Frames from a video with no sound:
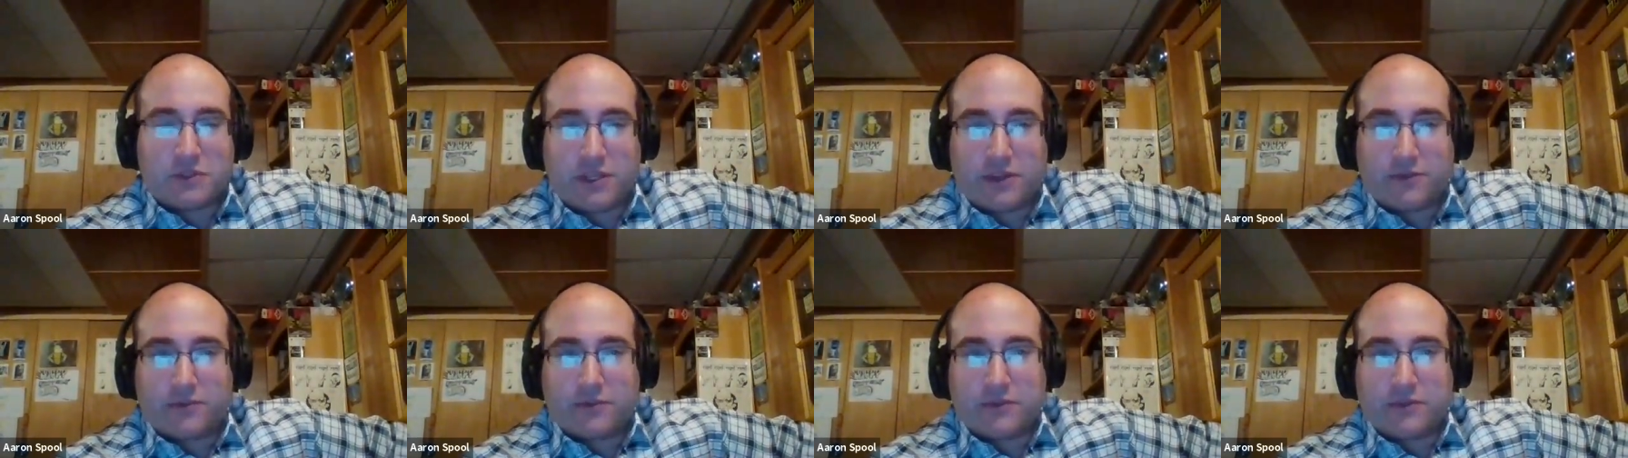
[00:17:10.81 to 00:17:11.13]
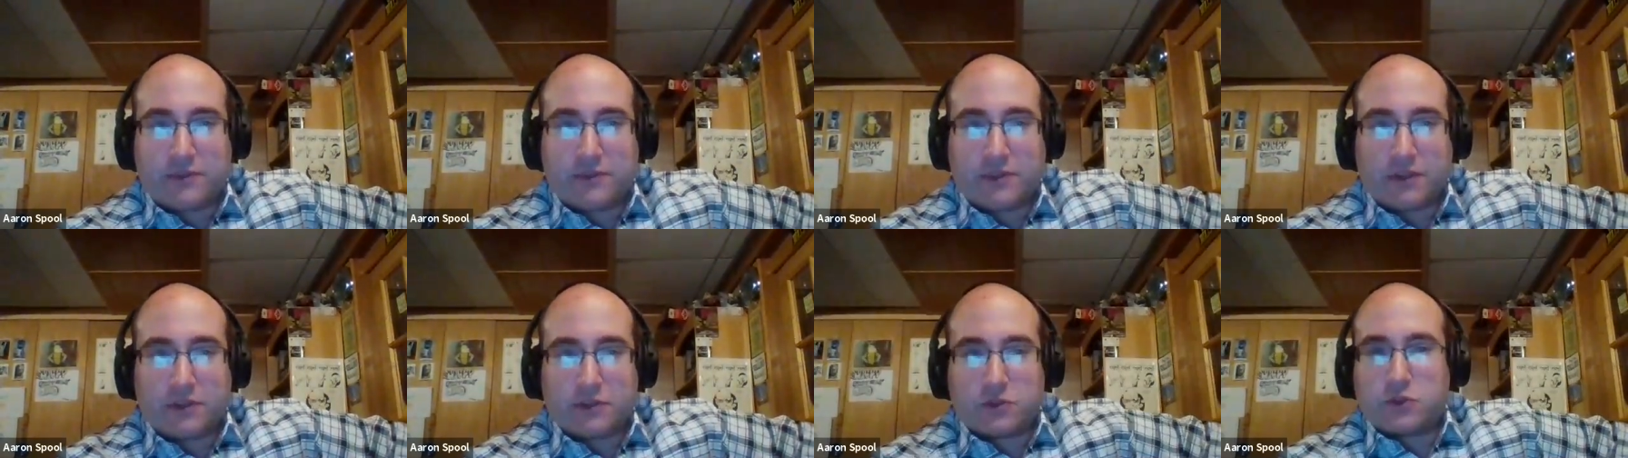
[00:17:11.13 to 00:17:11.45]

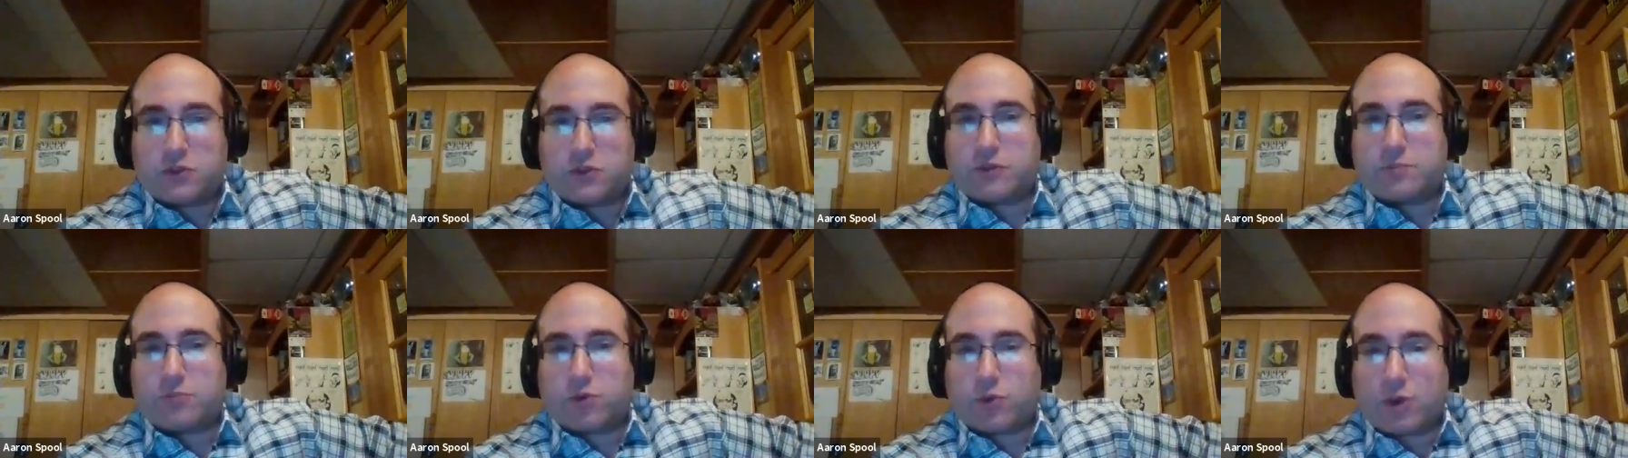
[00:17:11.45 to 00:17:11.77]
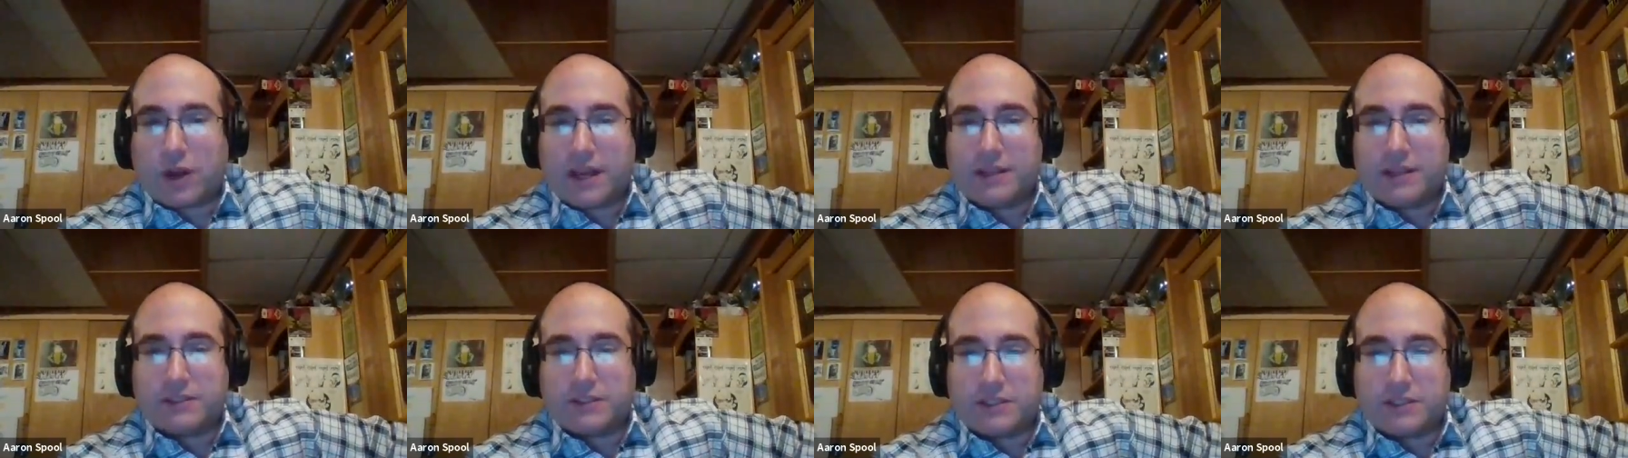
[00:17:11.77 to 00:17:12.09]
different things or
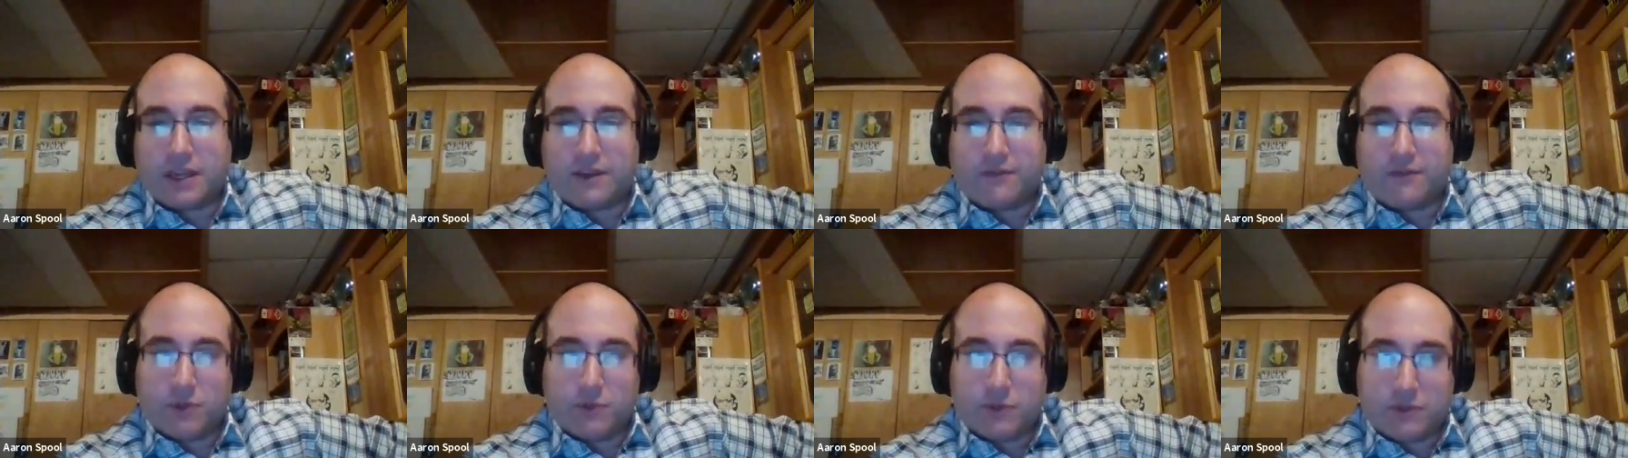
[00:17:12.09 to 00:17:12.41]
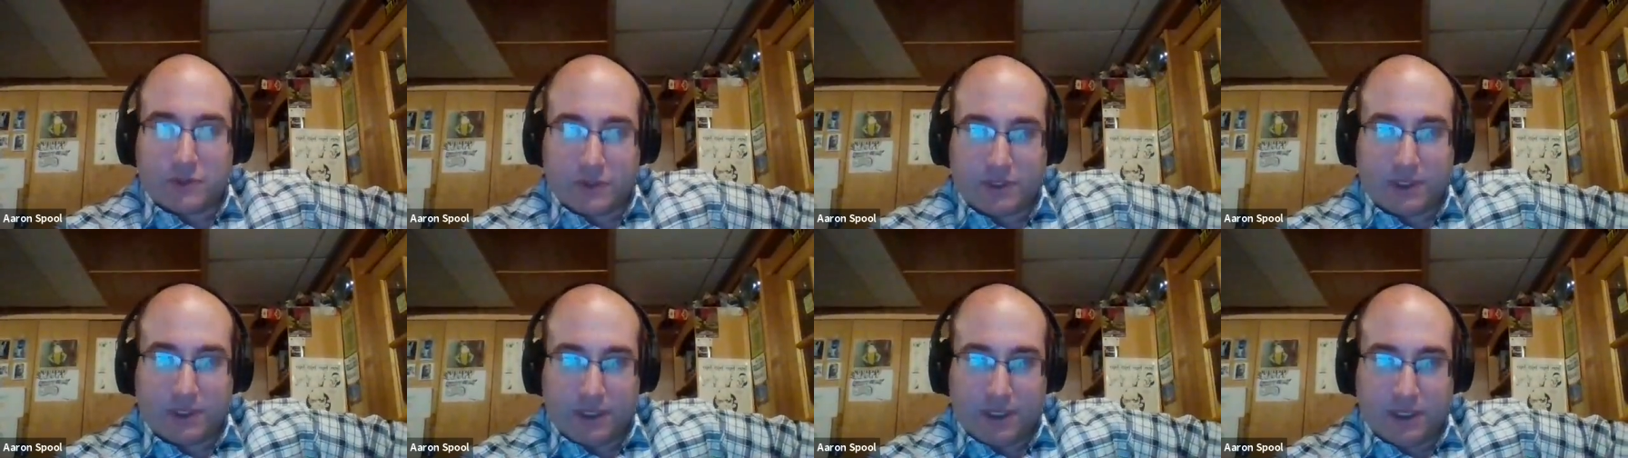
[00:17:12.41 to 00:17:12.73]
surprises have you
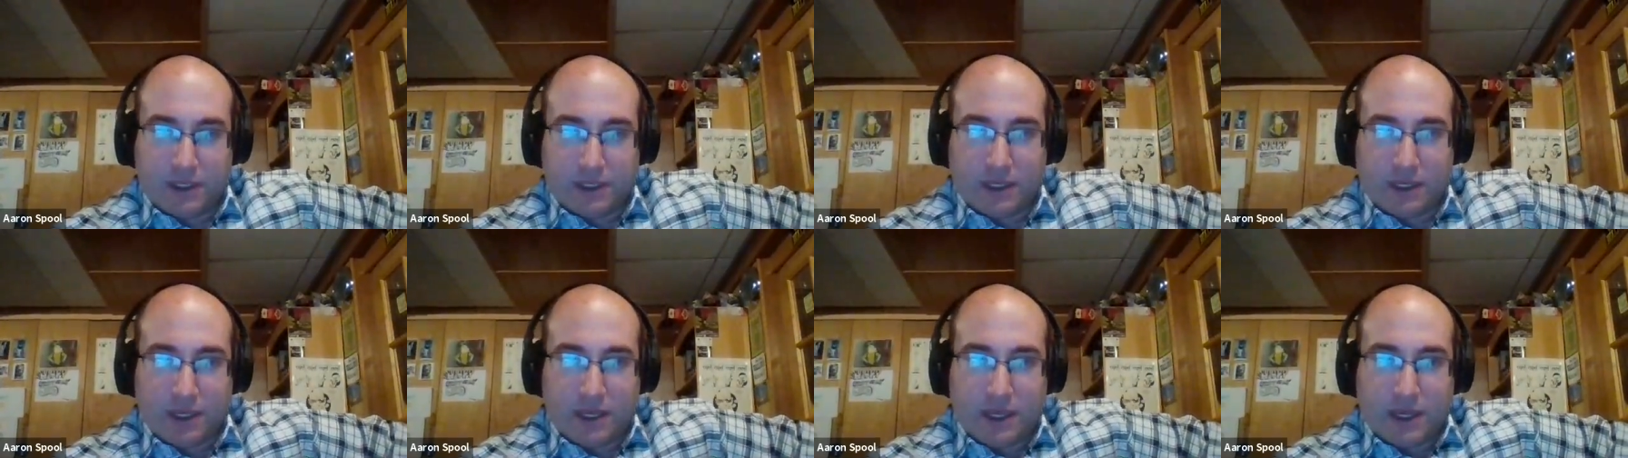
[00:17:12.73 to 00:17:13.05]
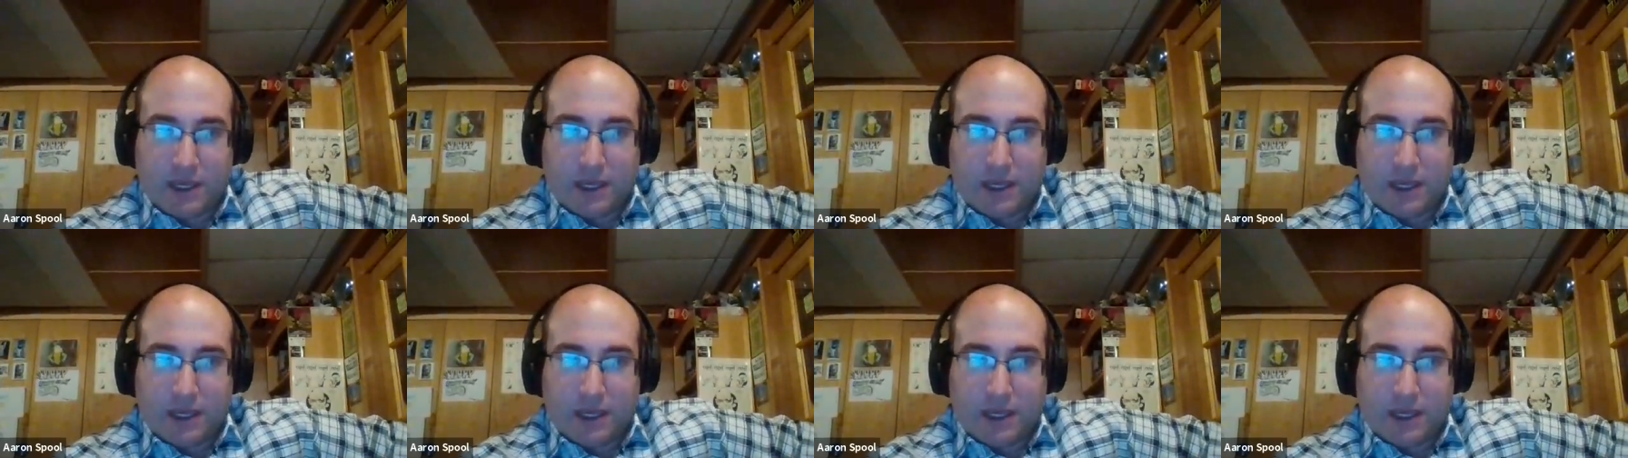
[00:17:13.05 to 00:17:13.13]
seen